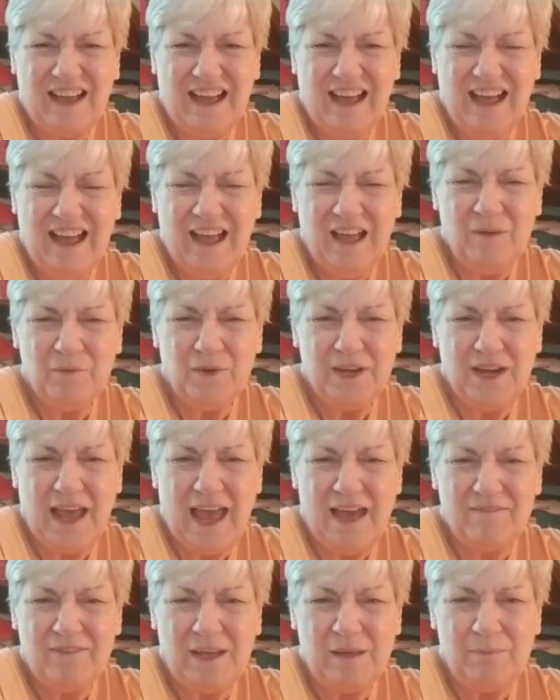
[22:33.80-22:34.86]
I would
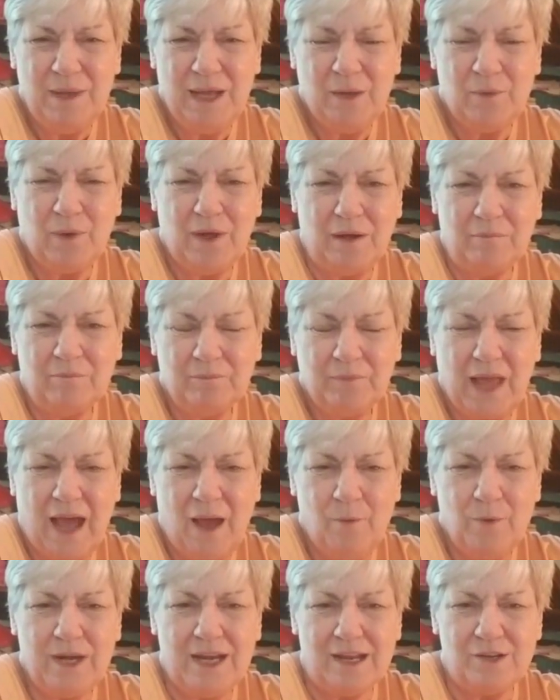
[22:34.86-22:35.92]
have a big one.
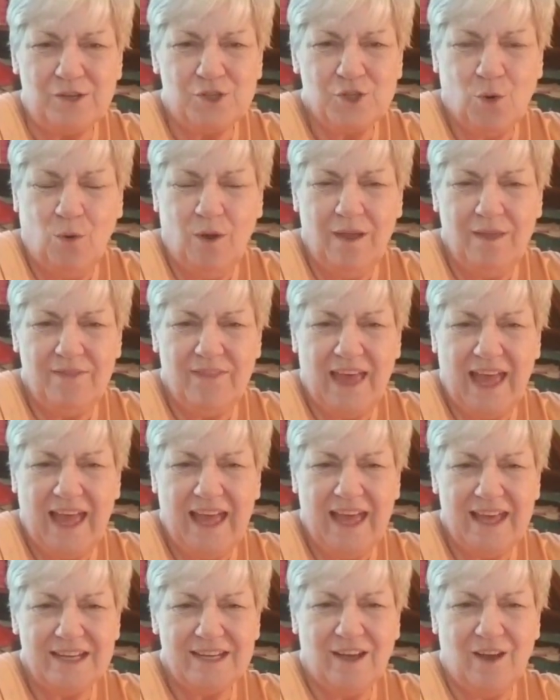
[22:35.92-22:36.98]
I would enjoy
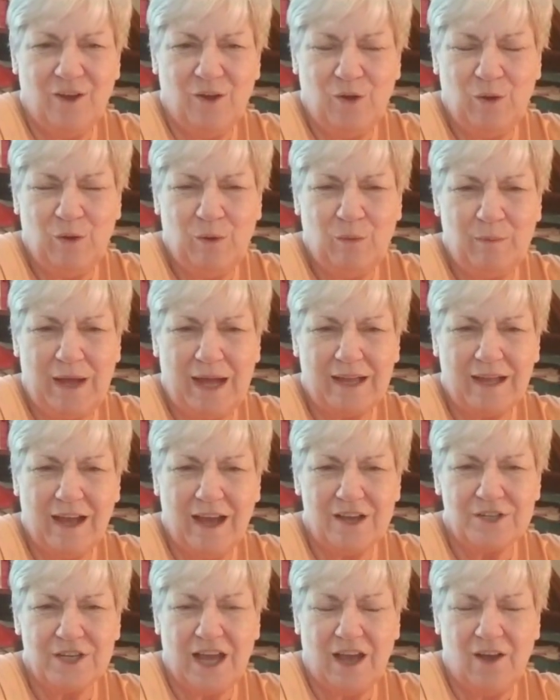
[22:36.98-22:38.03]
that. Oh my
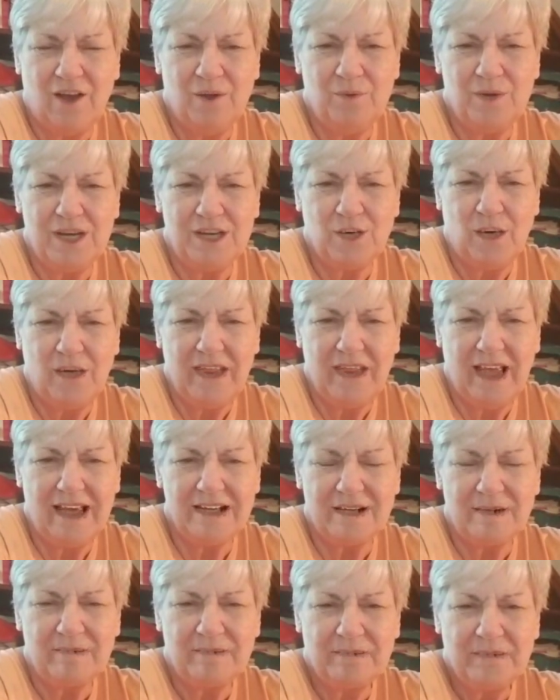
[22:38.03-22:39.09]
gosh, how I would enjoy
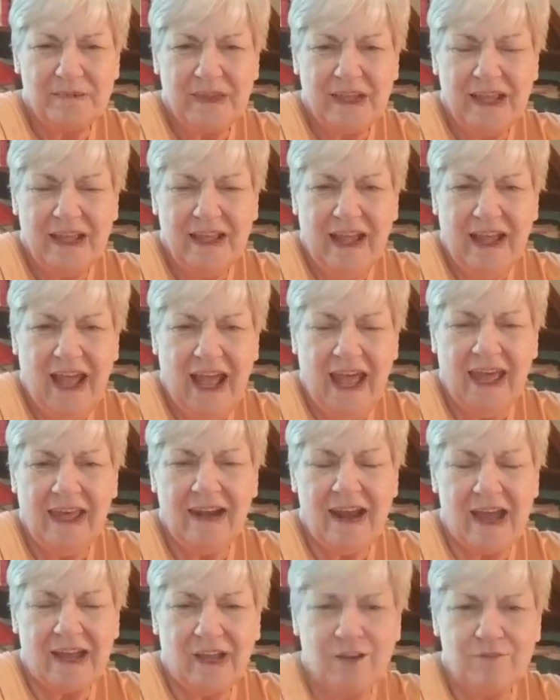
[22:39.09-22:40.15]
that.
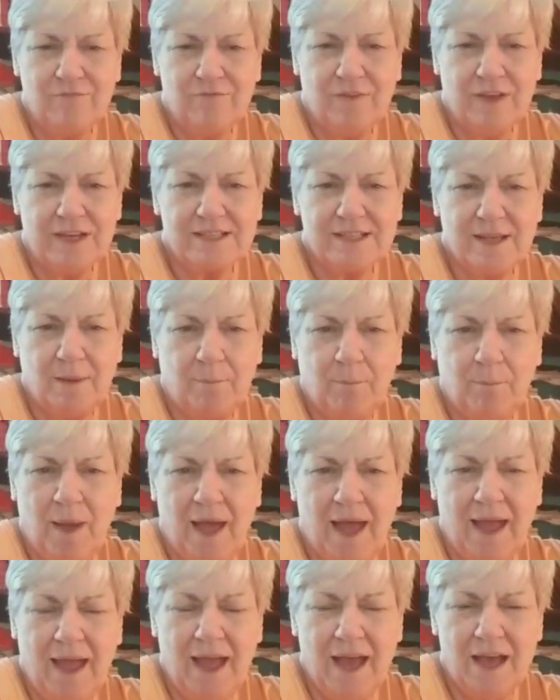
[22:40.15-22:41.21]
And I could fix up
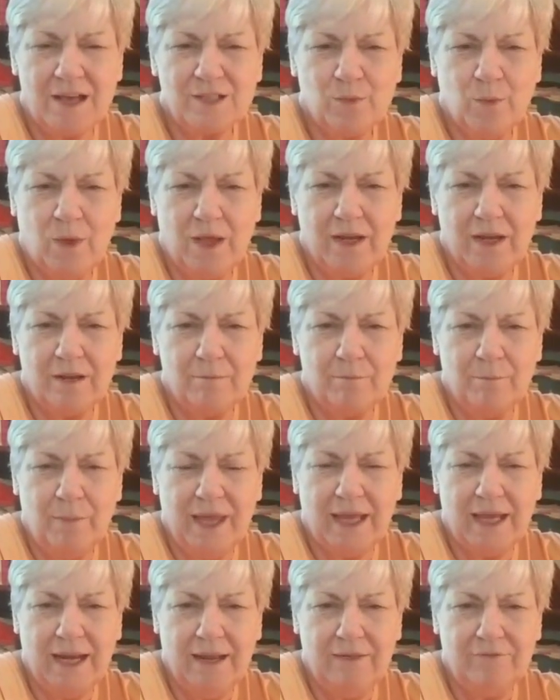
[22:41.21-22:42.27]
my house well big
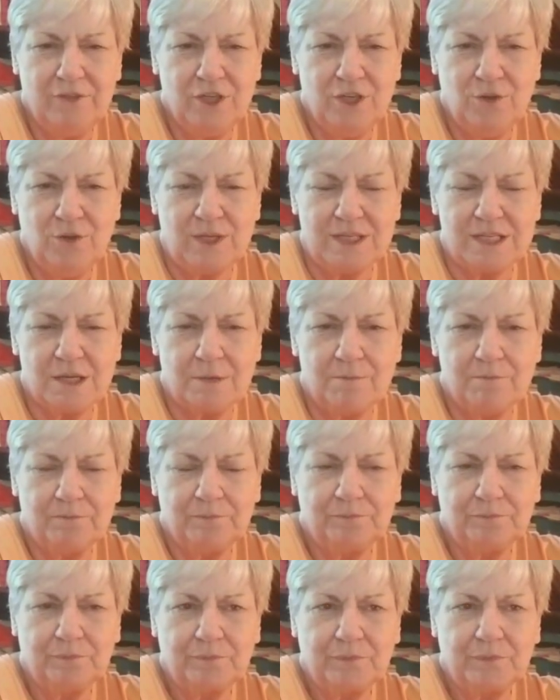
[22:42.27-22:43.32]
enough to do it.
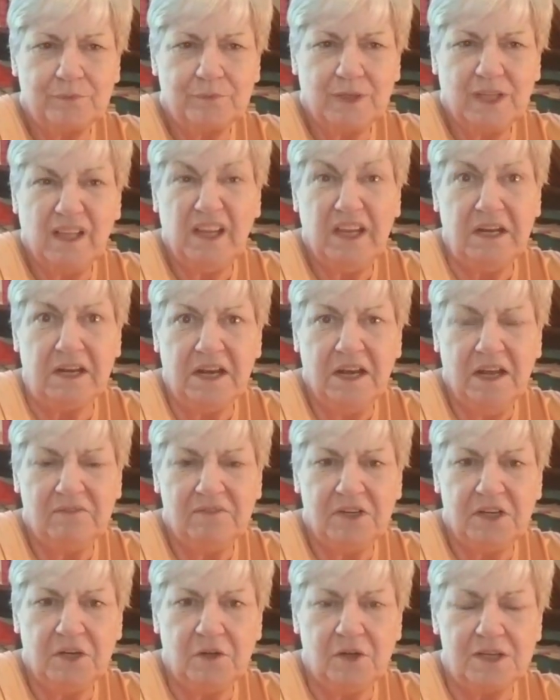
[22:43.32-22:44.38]
Clean
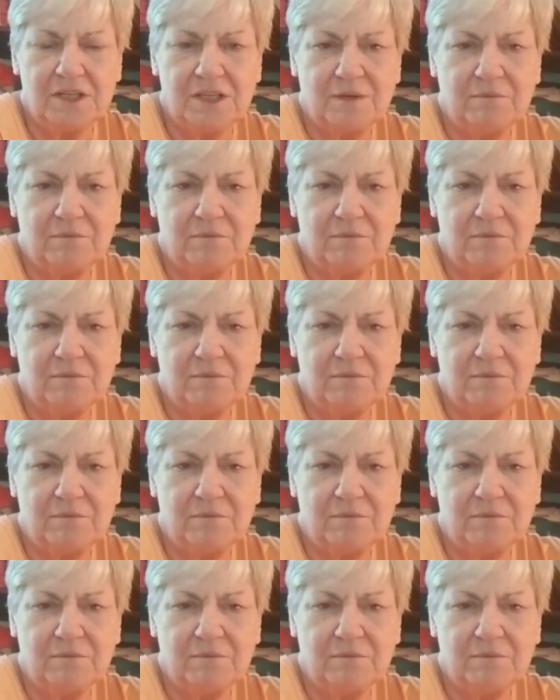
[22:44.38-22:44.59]
enough to do it.